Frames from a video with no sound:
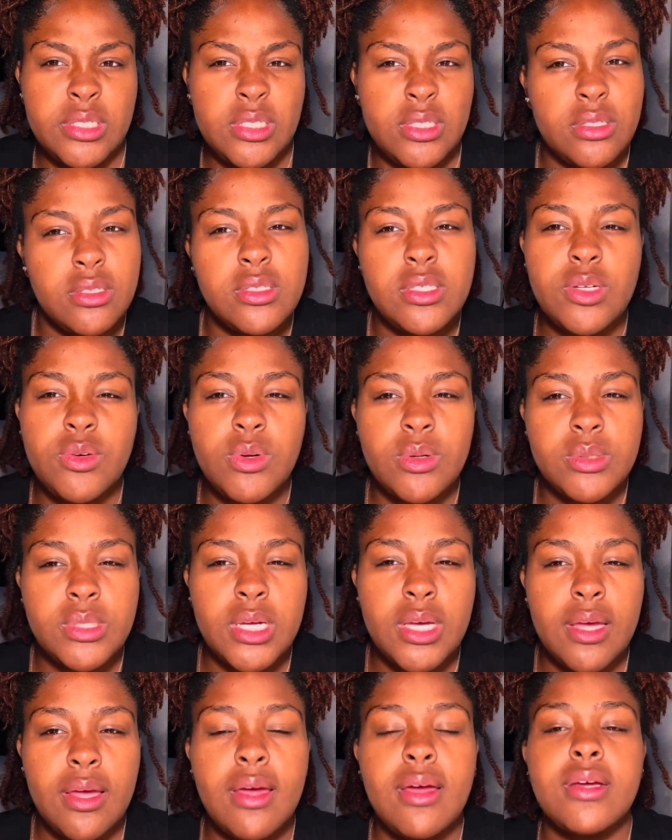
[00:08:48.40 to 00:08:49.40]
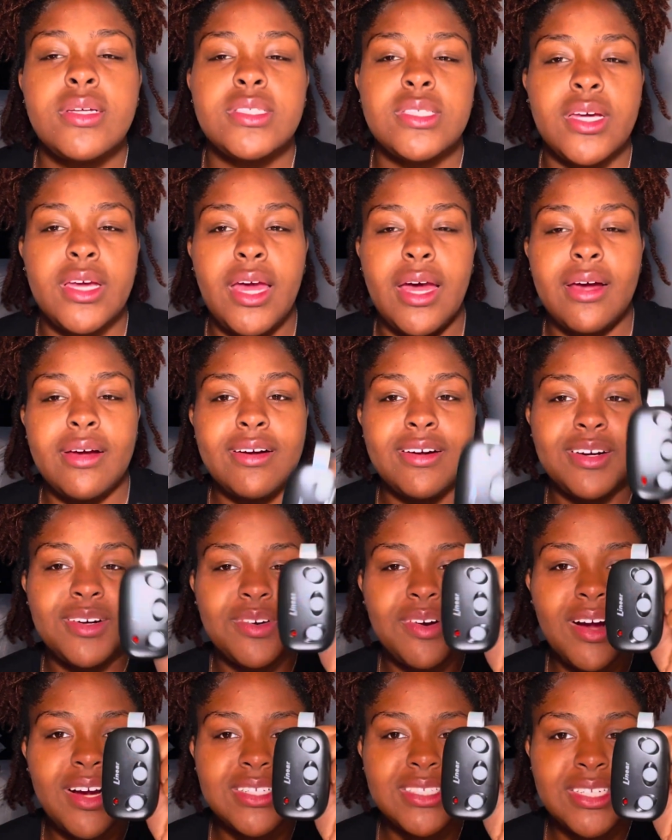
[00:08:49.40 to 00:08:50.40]
You see what I'm saying? So yeah,
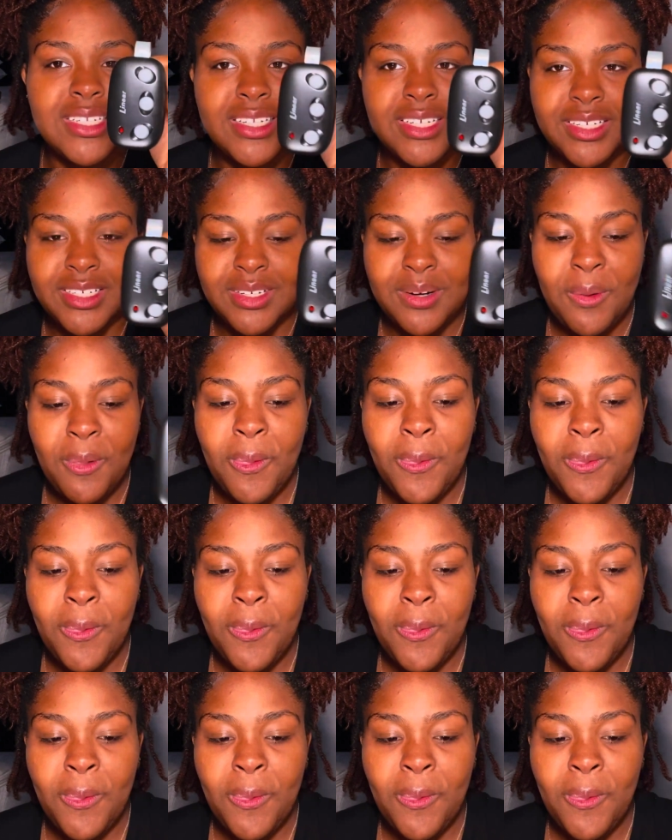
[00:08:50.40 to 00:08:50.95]
garage clicker.